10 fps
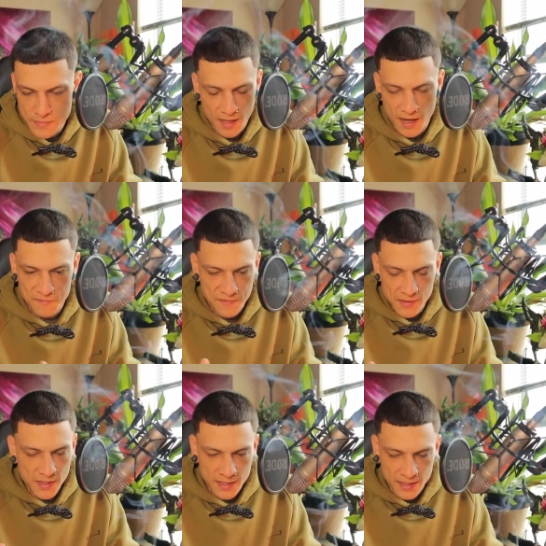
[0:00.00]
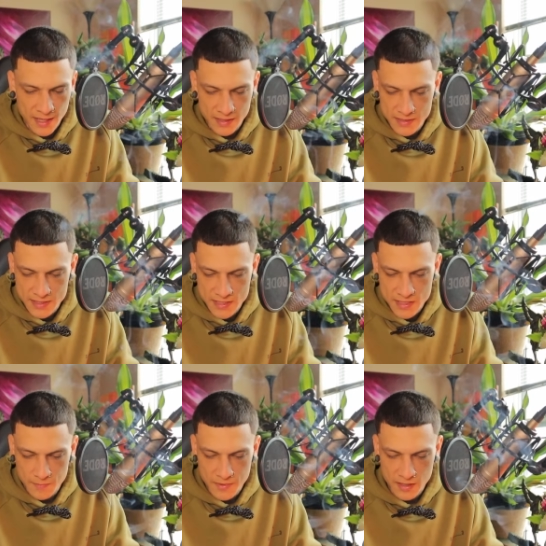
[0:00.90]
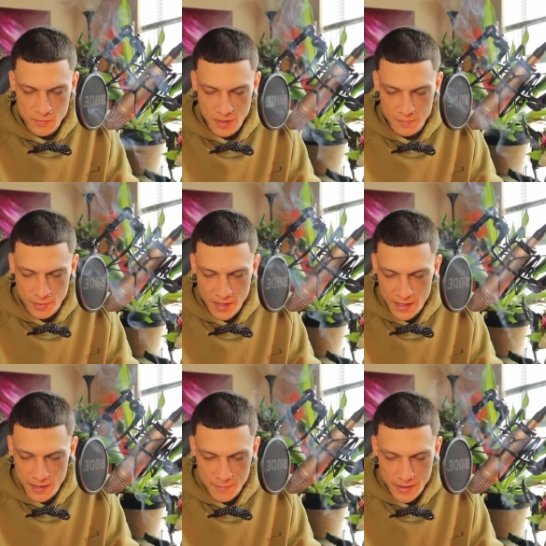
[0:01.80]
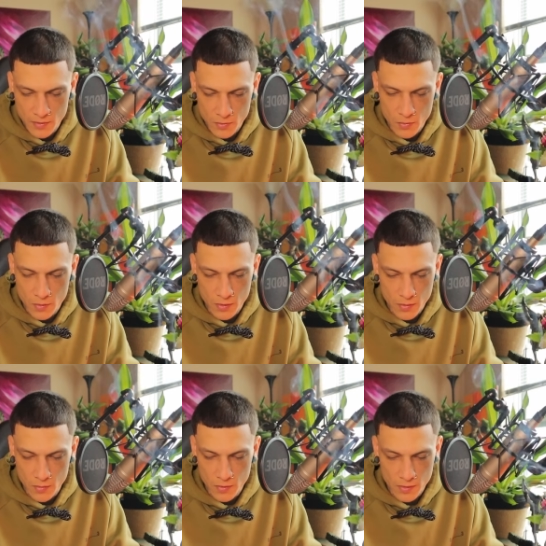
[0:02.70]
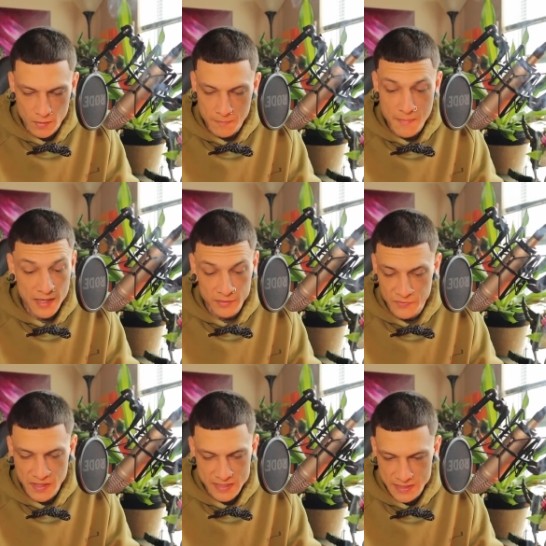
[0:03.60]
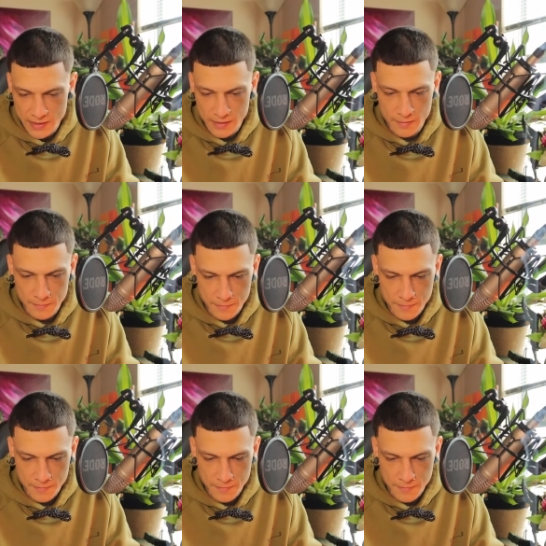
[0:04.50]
And I feel like, again, this is something you've been praying about or manifesting.